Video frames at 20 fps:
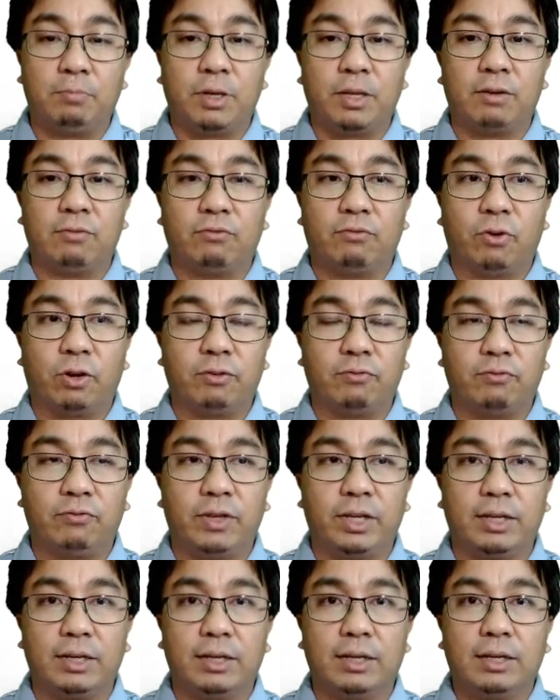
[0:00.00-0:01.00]

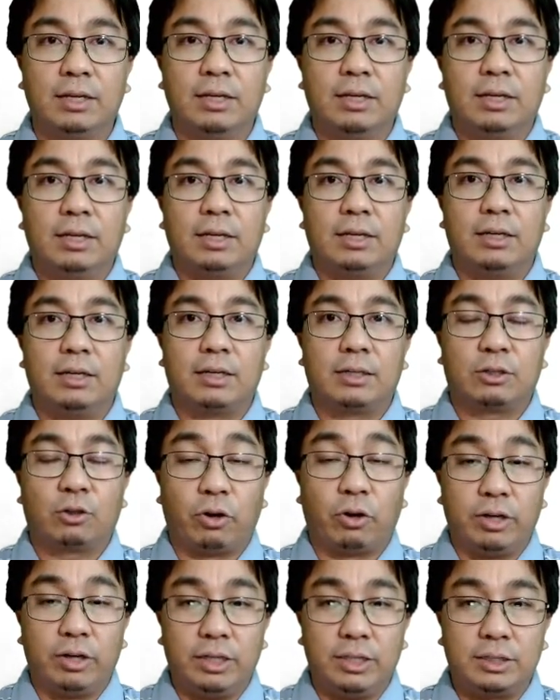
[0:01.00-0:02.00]
involving
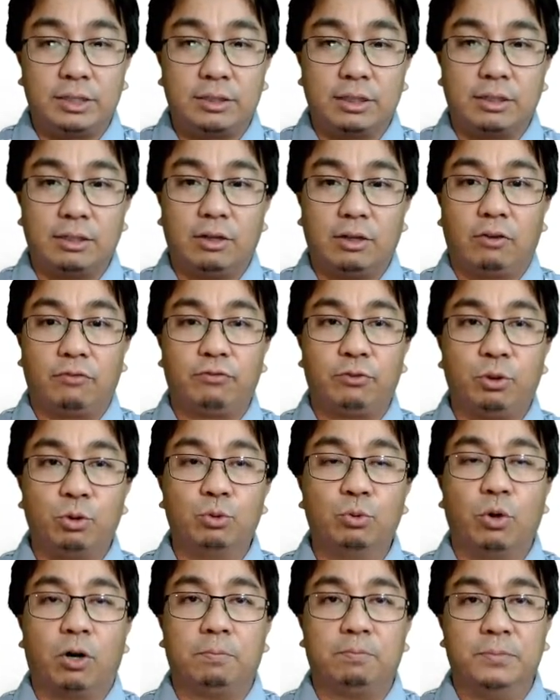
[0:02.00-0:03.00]
collision of
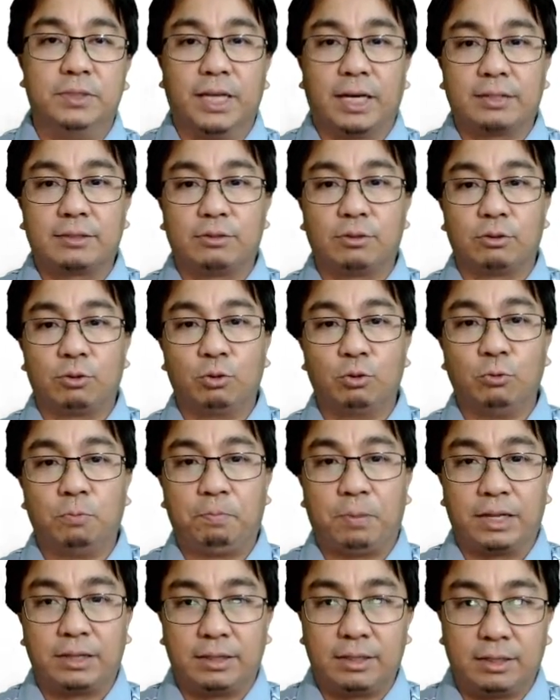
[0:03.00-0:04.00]
two objects or two
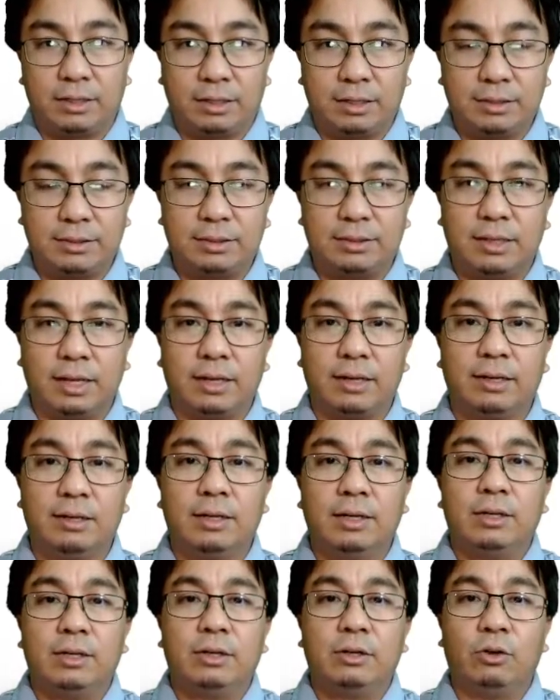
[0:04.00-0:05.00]
particles, then
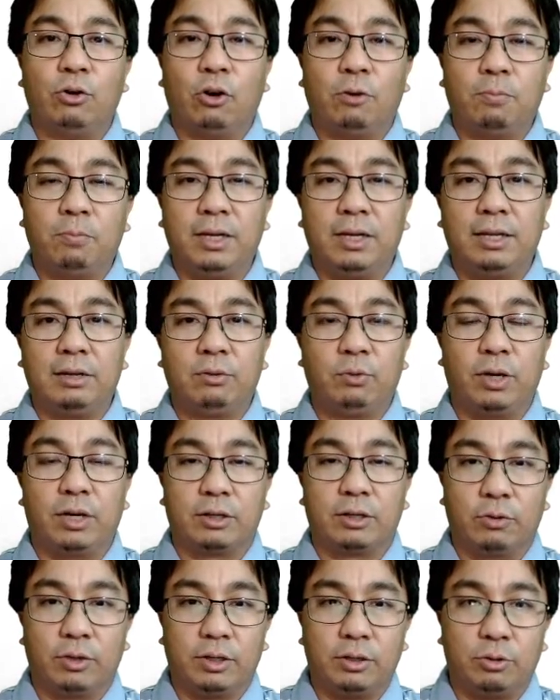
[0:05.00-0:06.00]
normally we are
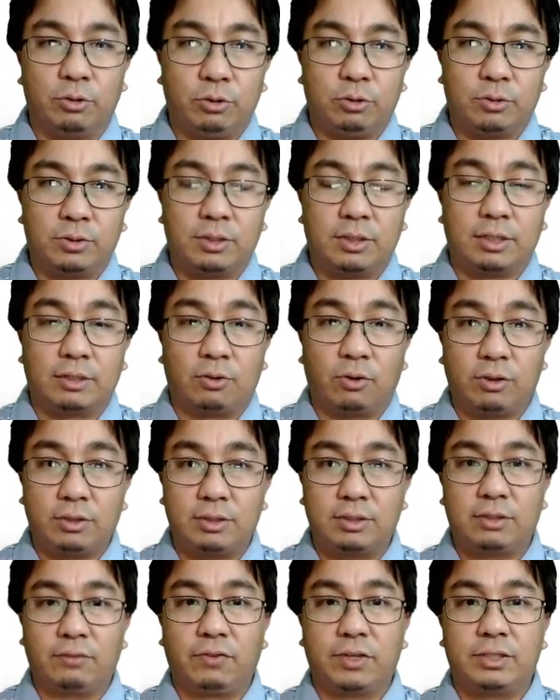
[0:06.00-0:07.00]
going to use the
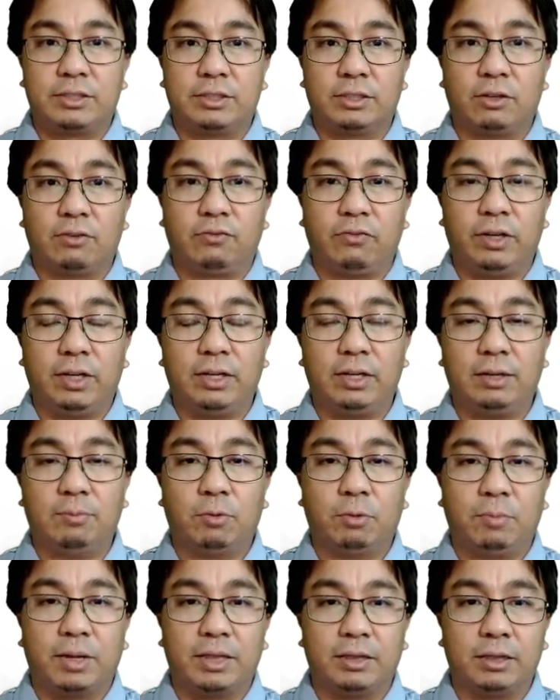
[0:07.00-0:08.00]
conservation of linear
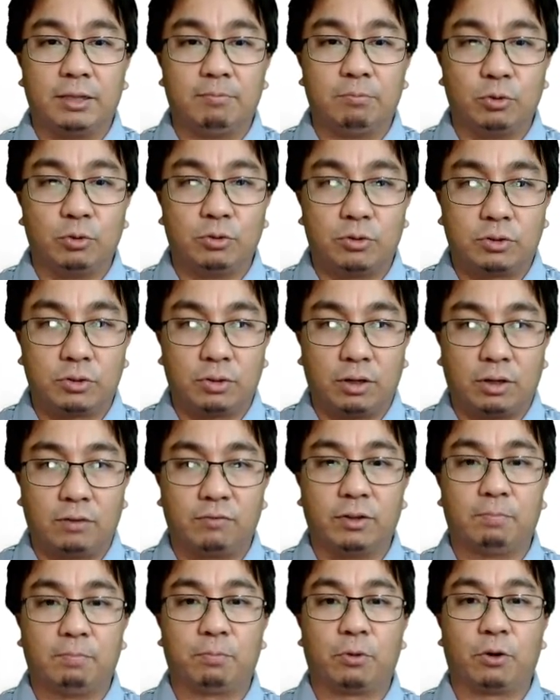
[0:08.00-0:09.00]
momentum to solve
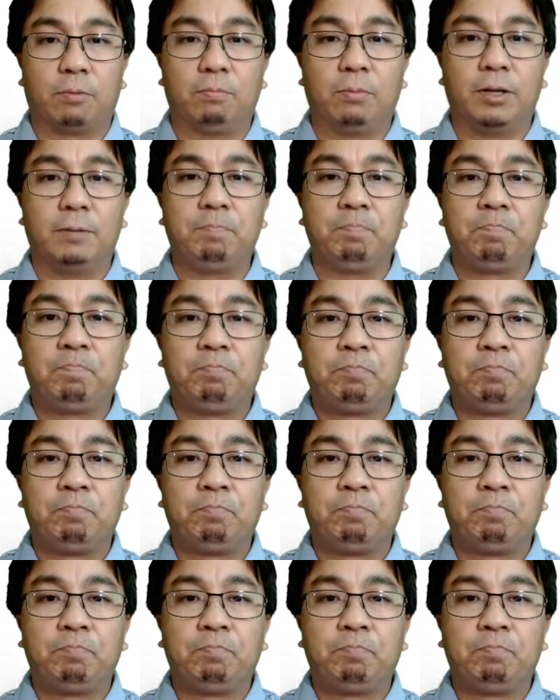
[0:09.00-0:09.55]
the problem.